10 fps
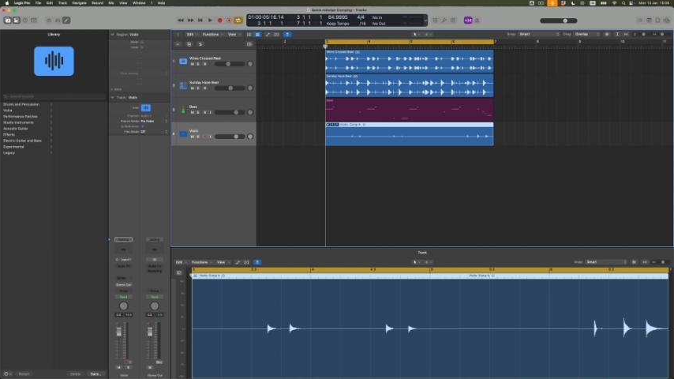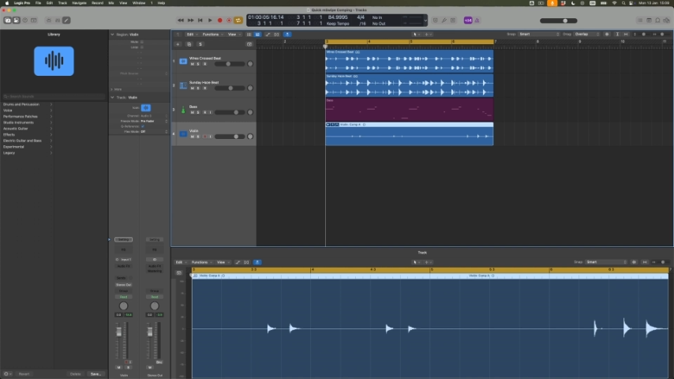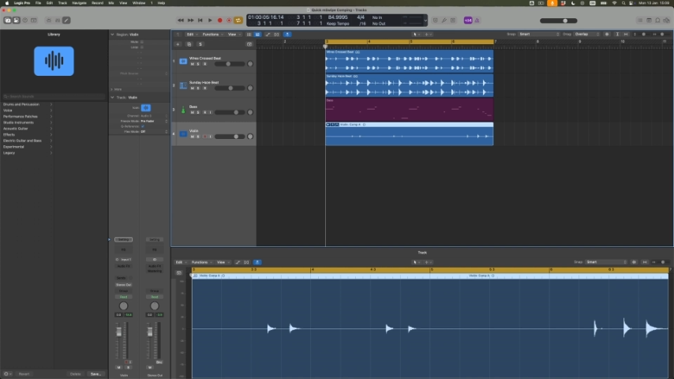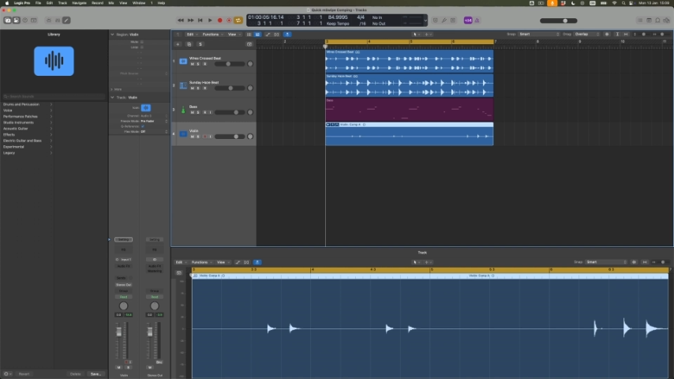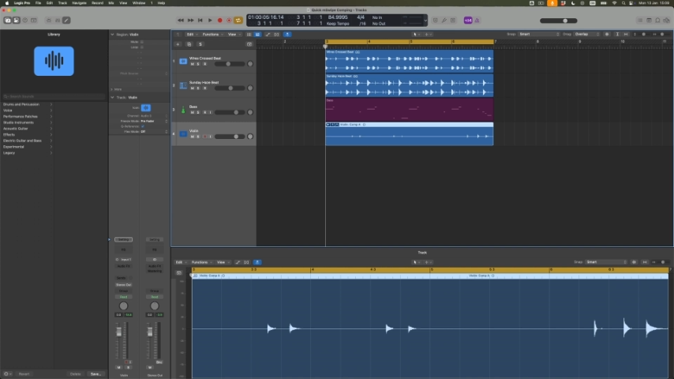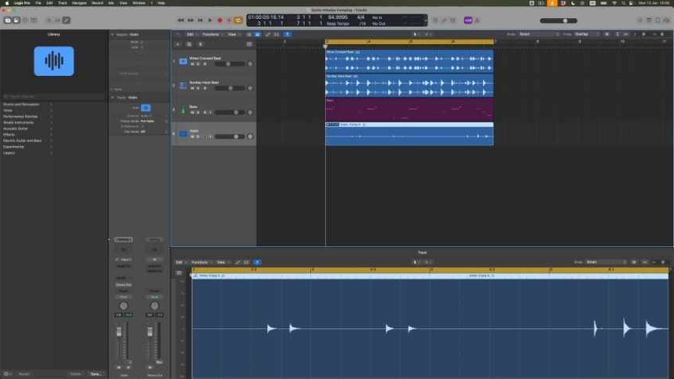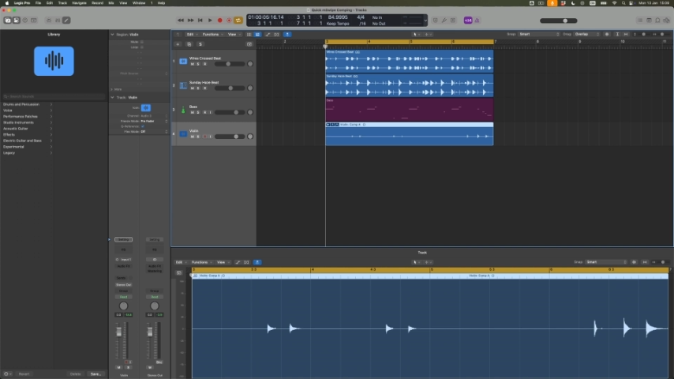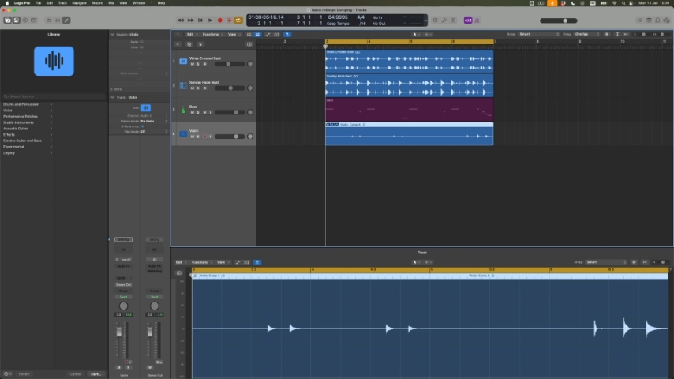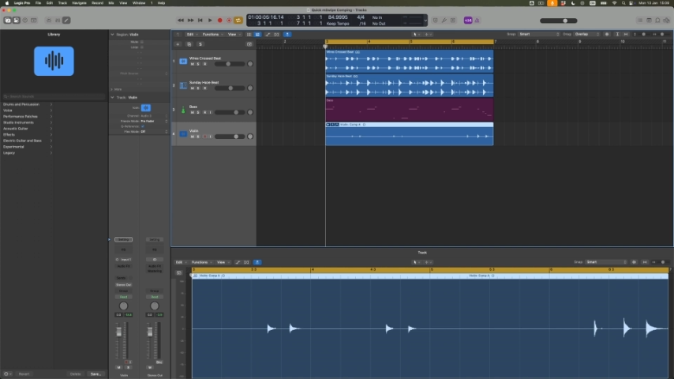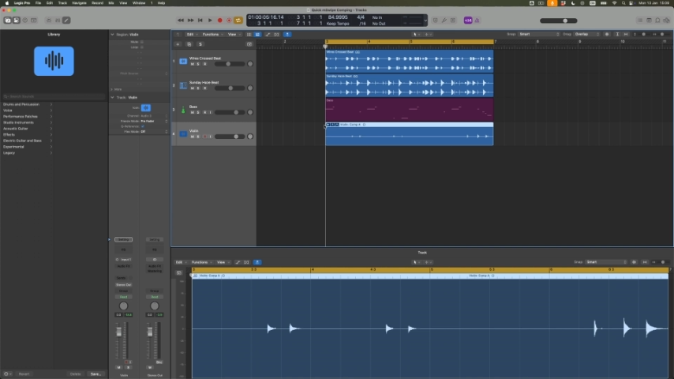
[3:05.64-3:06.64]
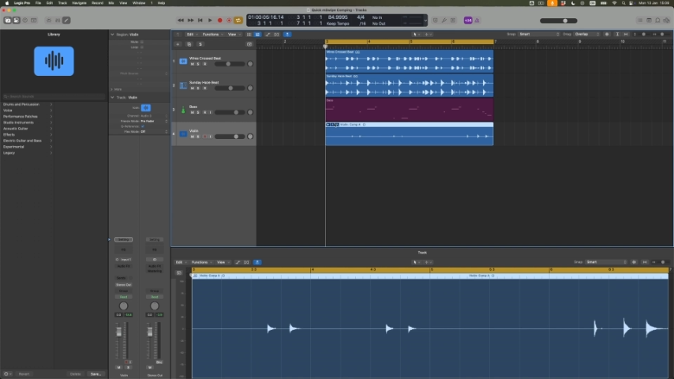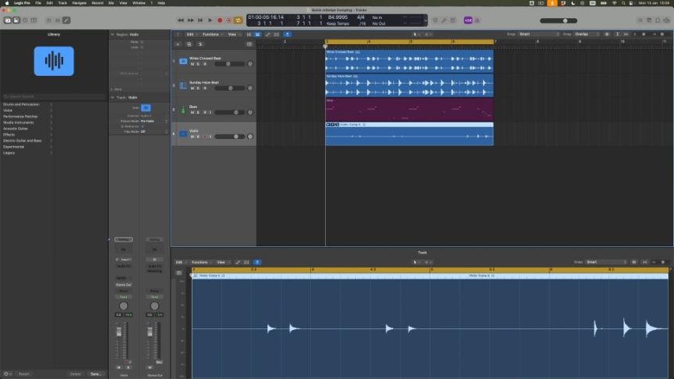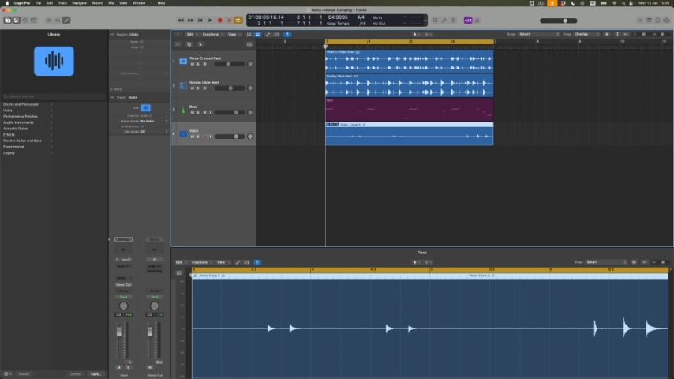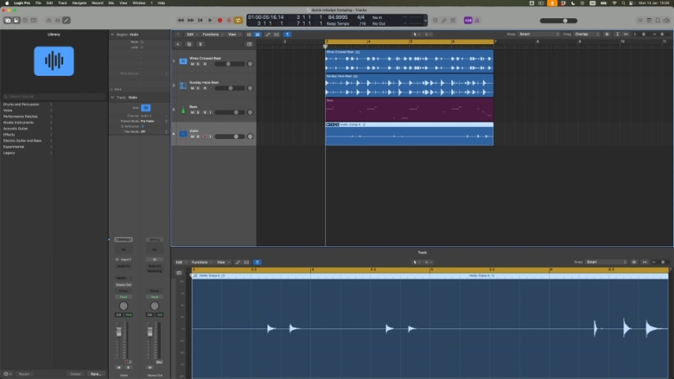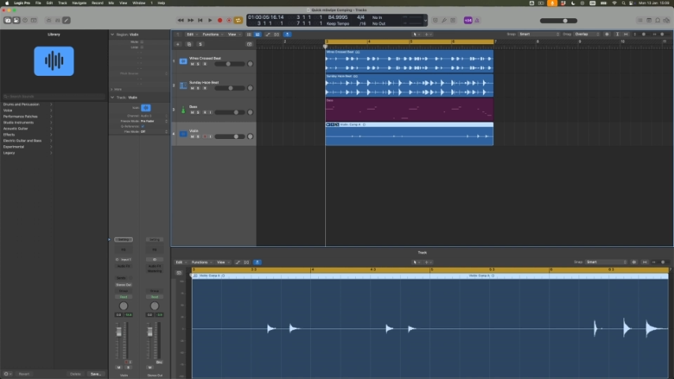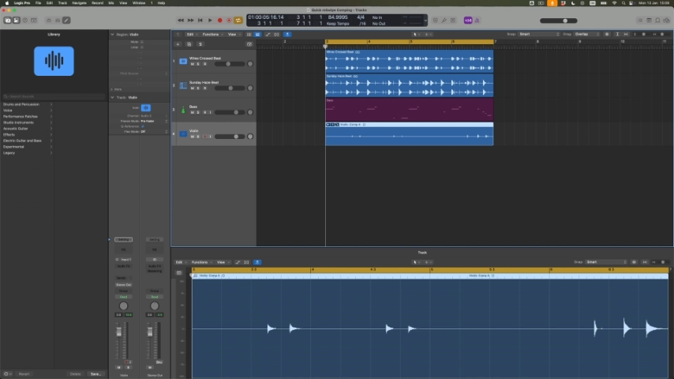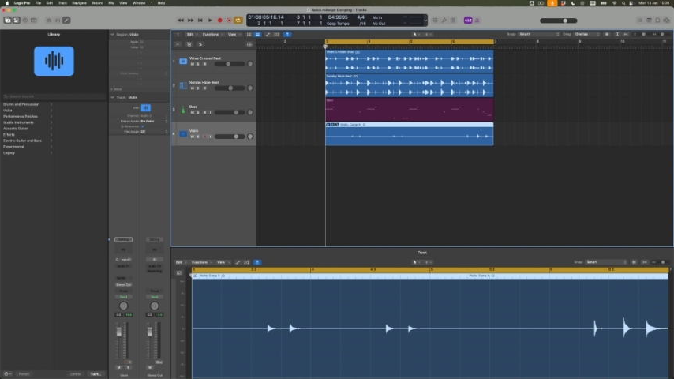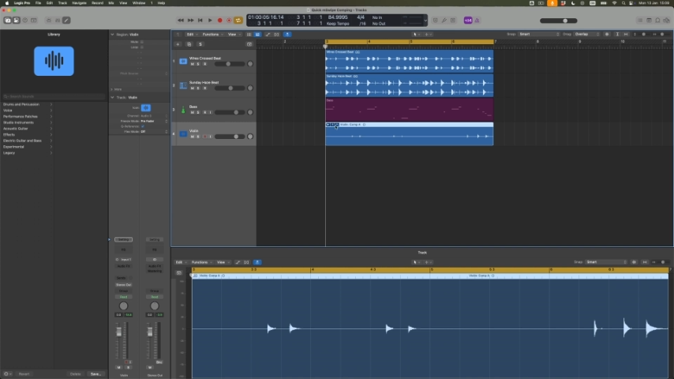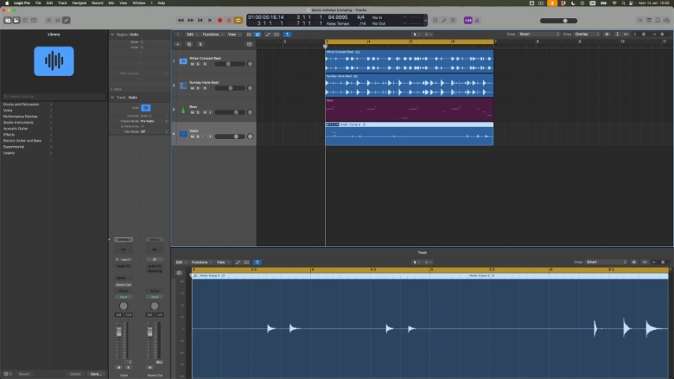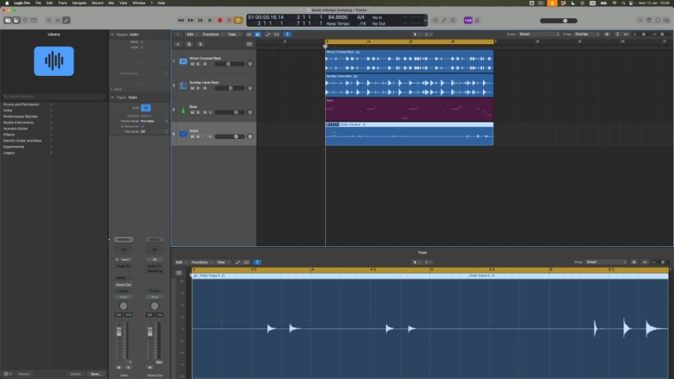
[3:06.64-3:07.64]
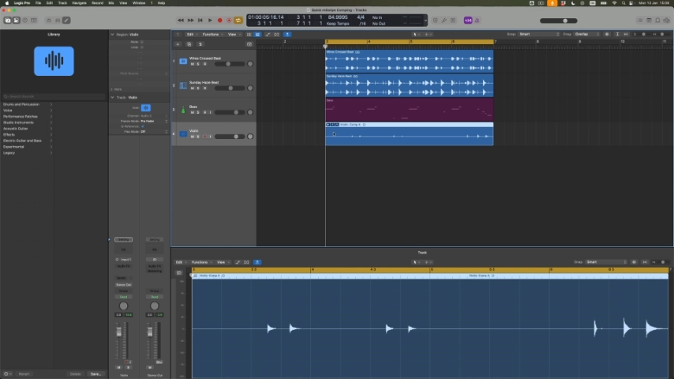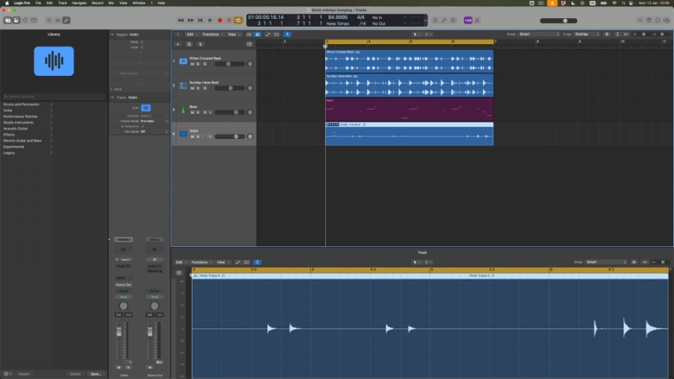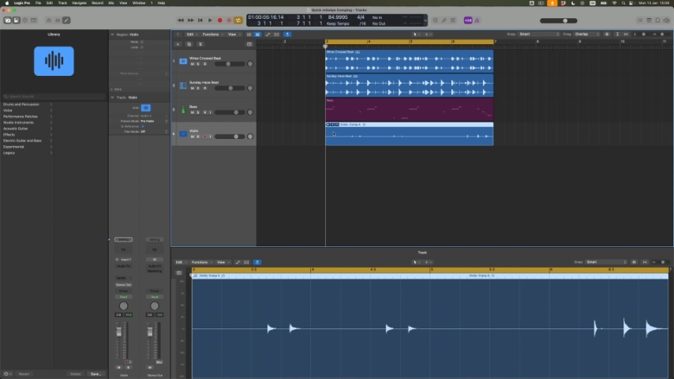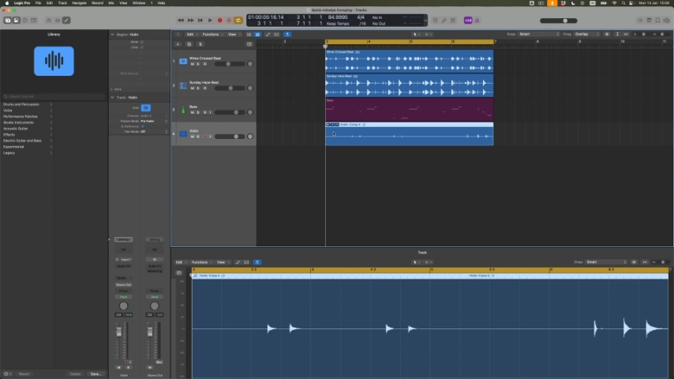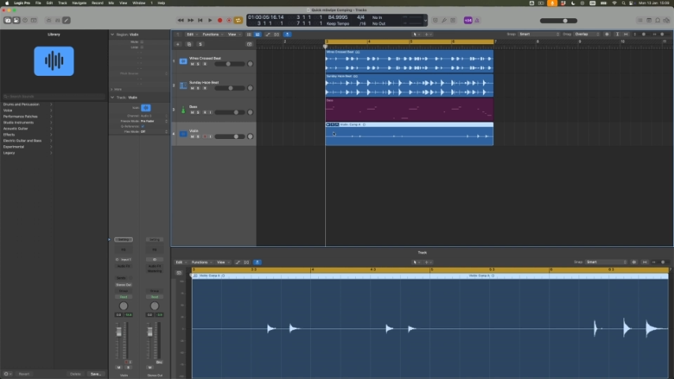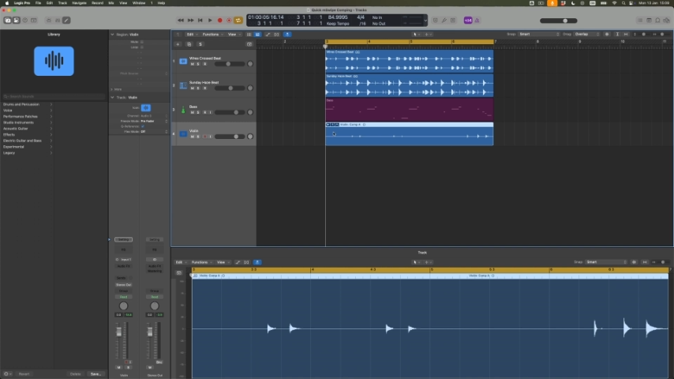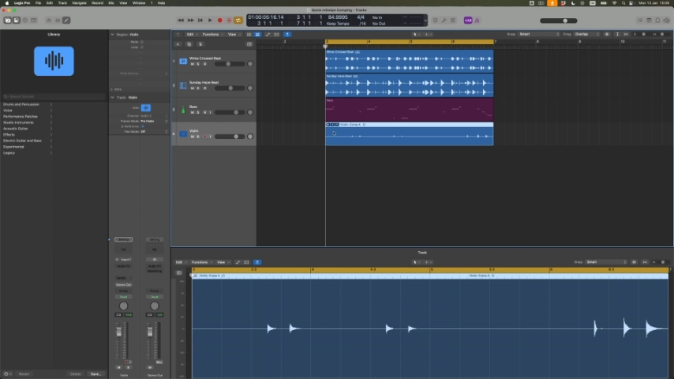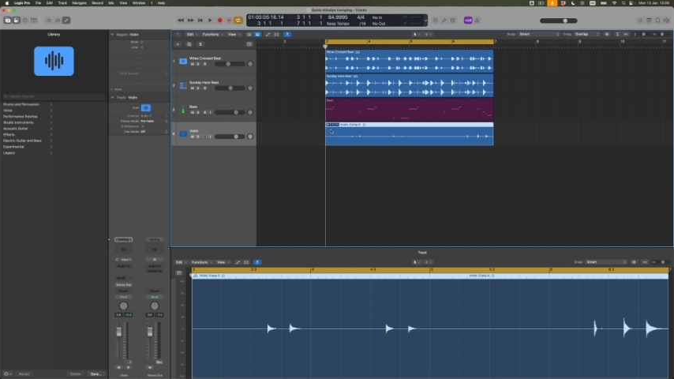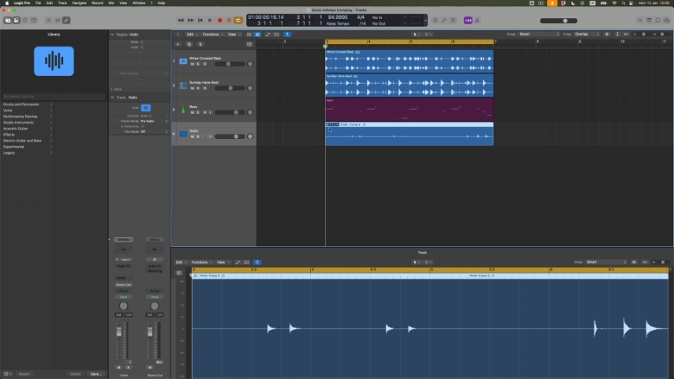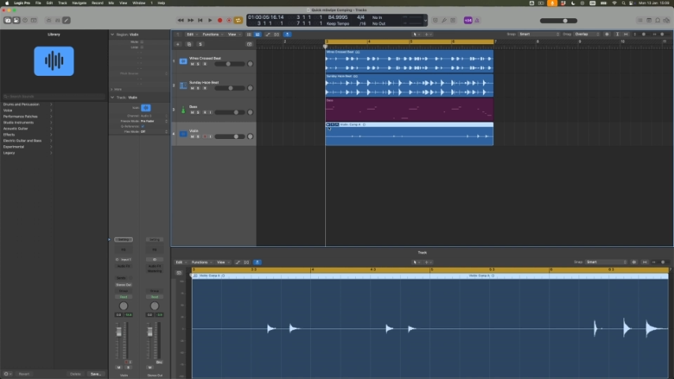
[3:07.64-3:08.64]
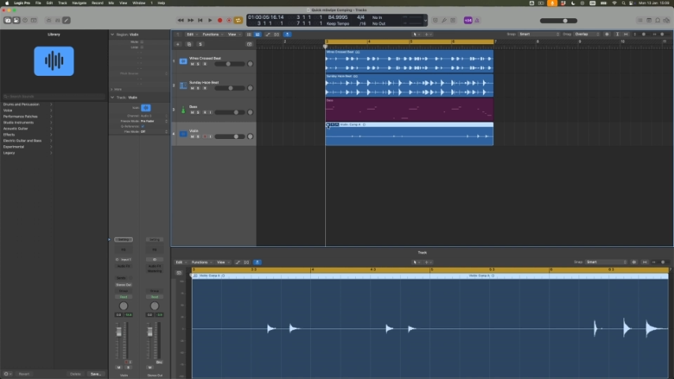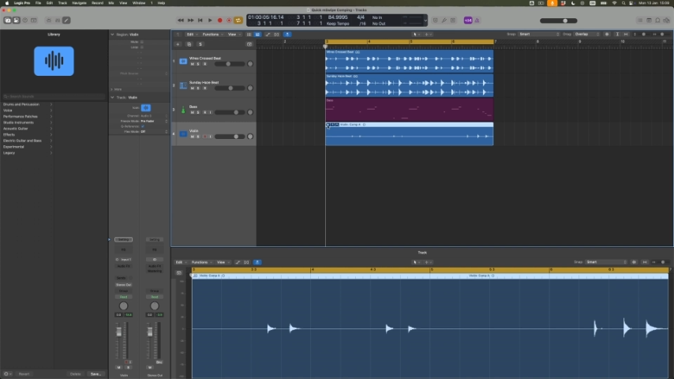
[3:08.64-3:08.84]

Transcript: [unreadable: no face in view]